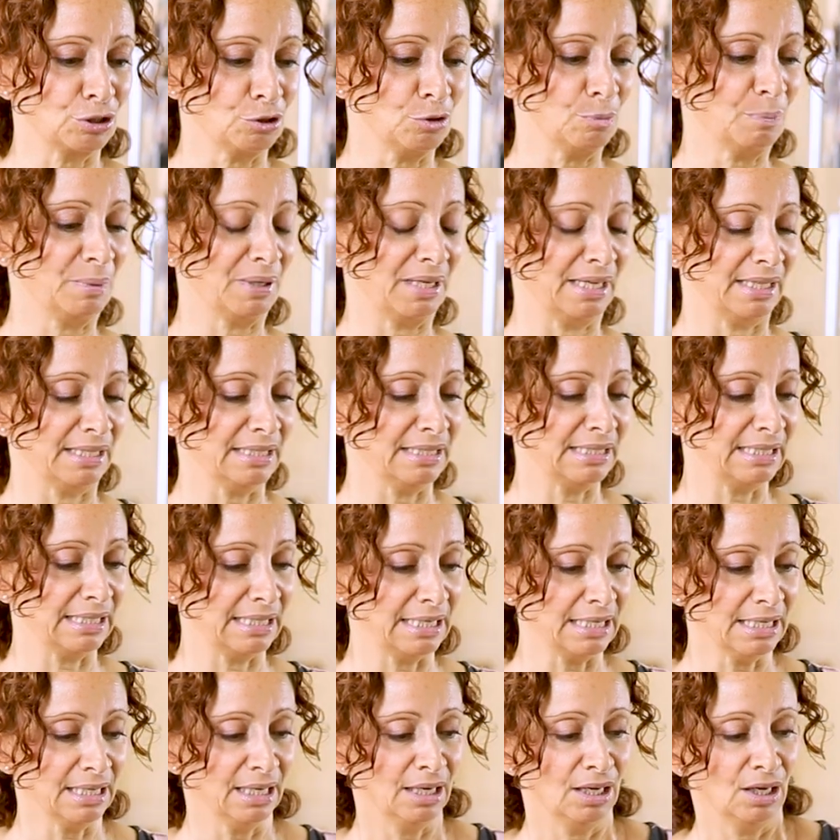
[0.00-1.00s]
super
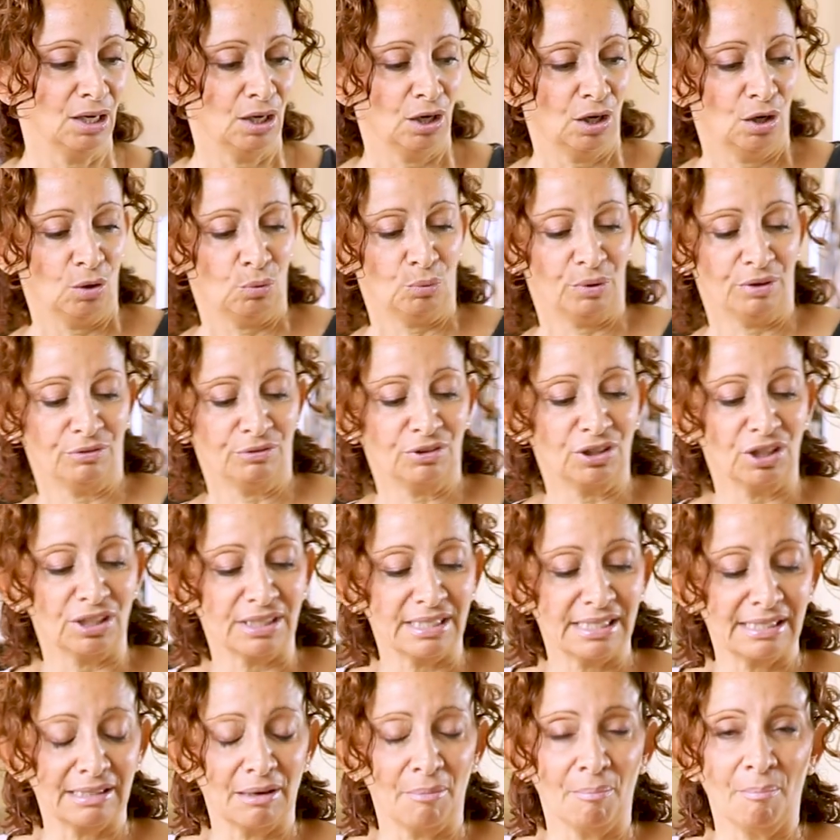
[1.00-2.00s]
easy. We've
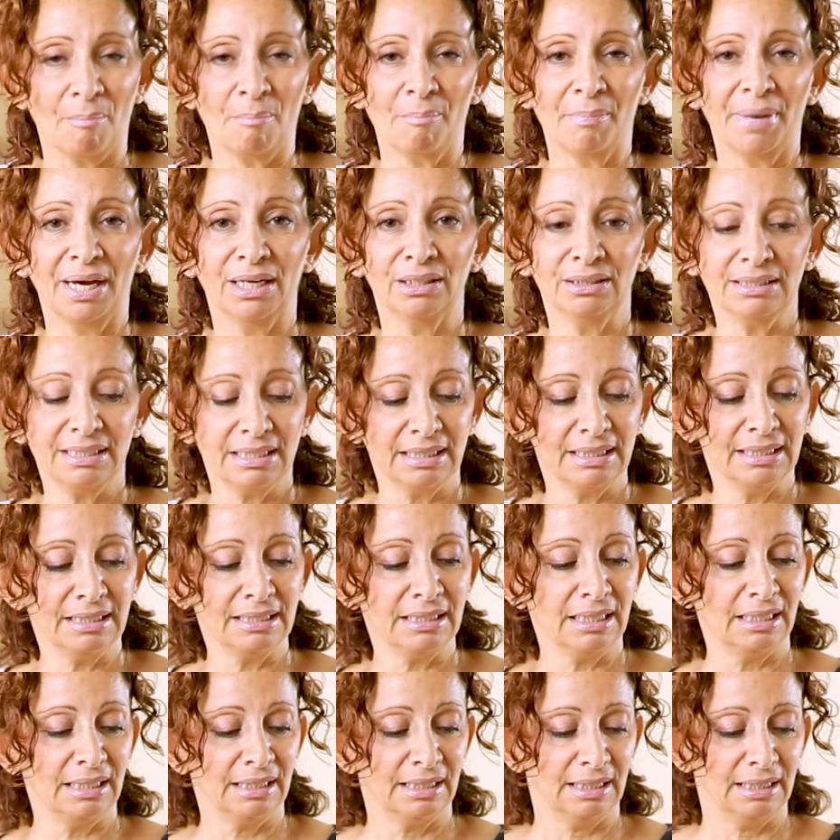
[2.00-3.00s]
got some melted